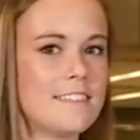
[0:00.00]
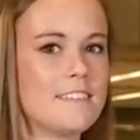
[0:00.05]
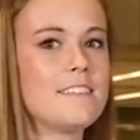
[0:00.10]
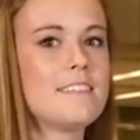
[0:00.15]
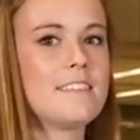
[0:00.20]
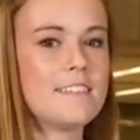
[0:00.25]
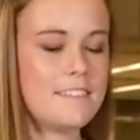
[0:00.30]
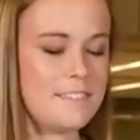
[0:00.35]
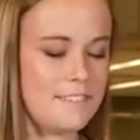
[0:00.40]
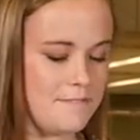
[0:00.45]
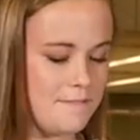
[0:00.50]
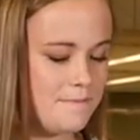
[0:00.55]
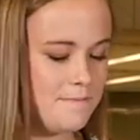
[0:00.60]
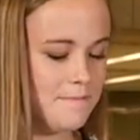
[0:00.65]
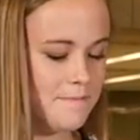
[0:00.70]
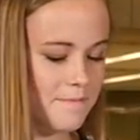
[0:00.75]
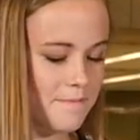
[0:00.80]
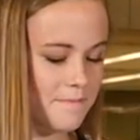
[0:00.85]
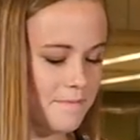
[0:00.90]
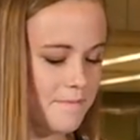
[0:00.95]

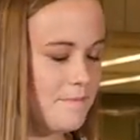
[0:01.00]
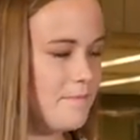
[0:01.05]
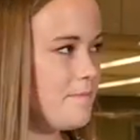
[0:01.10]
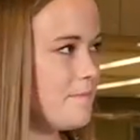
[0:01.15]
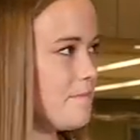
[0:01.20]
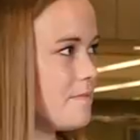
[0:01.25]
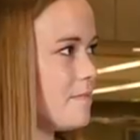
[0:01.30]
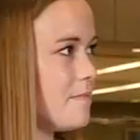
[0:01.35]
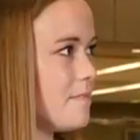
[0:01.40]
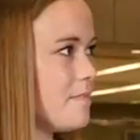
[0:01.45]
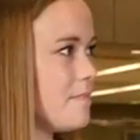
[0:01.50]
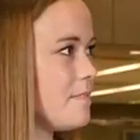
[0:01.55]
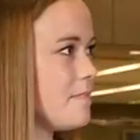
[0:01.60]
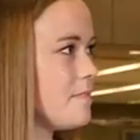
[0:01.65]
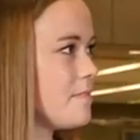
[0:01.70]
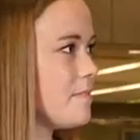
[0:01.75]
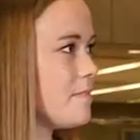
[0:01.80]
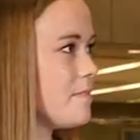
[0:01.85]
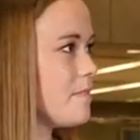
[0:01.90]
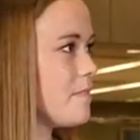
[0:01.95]

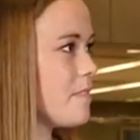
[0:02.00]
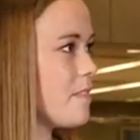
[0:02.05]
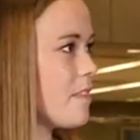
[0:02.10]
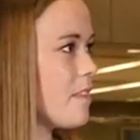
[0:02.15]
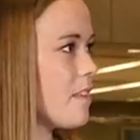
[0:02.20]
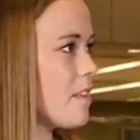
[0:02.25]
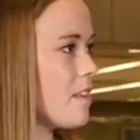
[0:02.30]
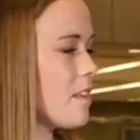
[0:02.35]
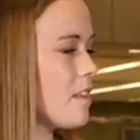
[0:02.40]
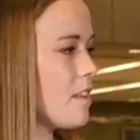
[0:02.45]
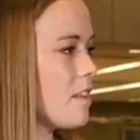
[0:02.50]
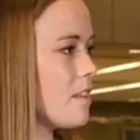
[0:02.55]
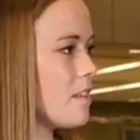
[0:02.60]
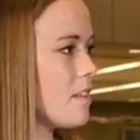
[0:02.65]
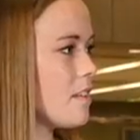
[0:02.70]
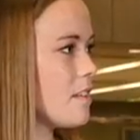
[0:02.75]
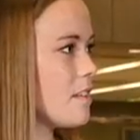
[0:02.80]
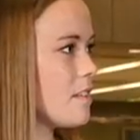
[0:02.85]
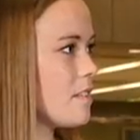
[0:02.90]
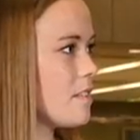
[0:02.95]

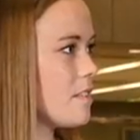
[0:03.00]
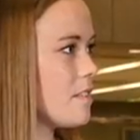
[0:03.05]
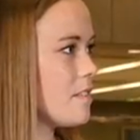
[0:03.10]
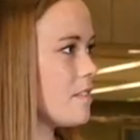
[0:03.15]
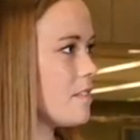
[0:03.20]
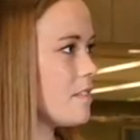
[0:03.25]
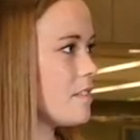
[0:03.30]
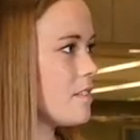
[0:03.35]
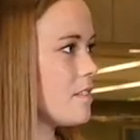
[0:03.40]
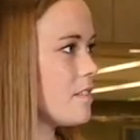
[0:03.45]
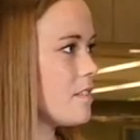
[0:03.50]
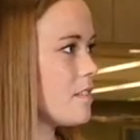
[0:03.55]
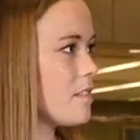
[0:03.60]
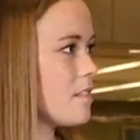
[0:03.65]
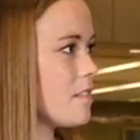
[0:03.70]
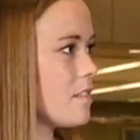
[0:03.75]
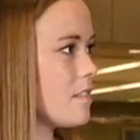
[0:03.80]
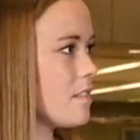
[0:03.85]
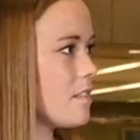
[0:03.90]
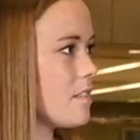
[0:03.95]

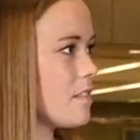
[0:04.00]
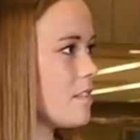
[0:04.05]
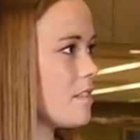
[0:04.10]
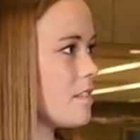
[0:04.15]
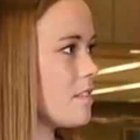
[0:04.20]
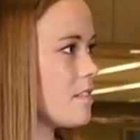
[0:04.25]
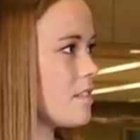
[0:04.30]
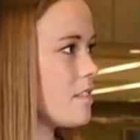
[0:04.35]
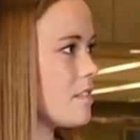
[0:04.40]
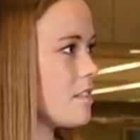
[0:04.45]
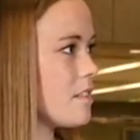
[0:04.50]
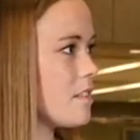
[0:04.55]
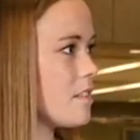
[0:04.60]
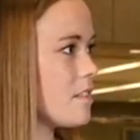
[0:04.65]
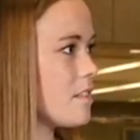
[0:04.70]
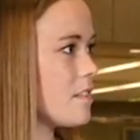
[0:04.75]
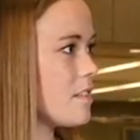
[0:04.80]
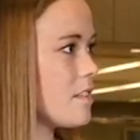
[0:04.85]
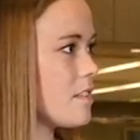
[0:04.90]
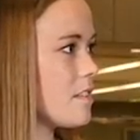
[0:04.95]

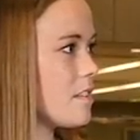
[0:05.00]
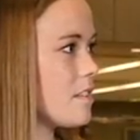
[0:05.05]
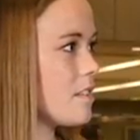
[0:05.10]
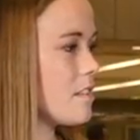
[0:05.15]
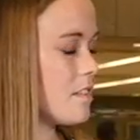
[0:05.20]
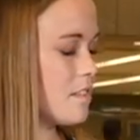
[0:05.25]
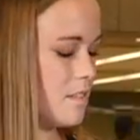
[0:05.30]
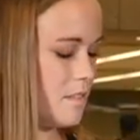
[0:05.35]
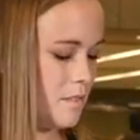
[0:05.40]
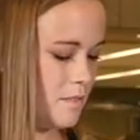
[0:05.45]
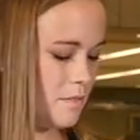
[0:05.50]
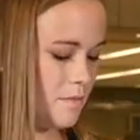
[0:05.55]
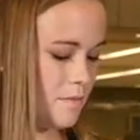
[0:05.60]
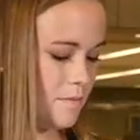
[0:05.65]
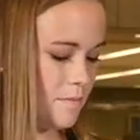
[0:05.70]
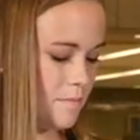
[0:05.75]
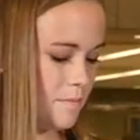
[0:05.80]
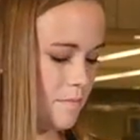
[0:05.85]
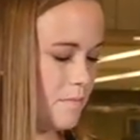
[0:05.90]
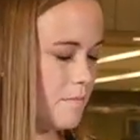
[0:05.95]

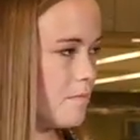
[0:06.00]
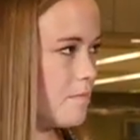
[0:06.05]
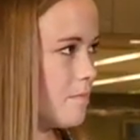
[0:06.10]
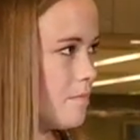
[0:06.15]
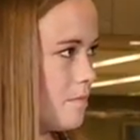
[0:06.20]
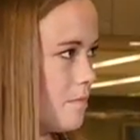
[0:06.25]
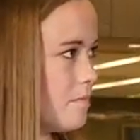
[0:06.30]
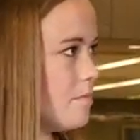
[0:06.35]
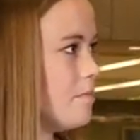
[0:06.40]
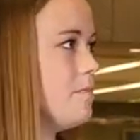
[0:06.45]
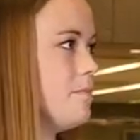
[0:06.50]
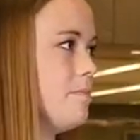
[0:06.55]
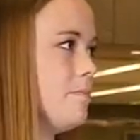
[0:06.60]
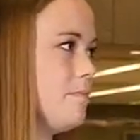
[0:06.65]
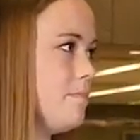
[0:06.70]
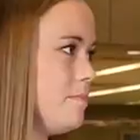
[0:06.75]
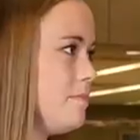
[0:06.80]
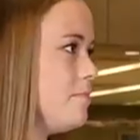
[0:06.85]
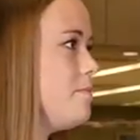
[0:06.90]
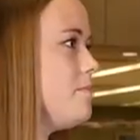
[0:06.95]

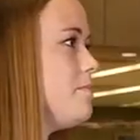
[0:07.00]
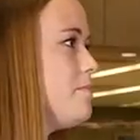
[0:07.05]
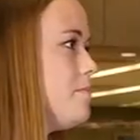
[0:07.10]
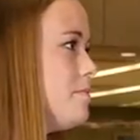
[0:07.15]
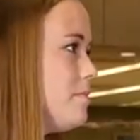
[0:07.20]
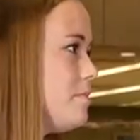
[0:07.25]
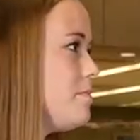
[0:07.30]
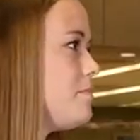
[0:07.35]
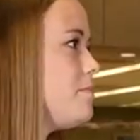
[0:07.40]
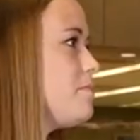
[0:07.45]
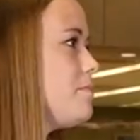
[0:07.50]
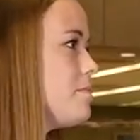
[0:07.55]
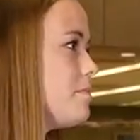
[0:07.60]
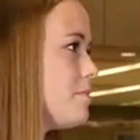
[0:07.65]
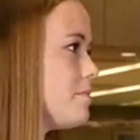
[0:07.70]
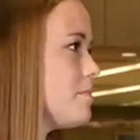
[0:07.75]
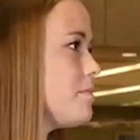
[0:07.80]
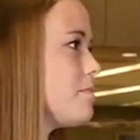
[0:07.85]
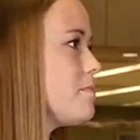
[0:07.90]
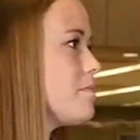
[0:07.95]
(silent)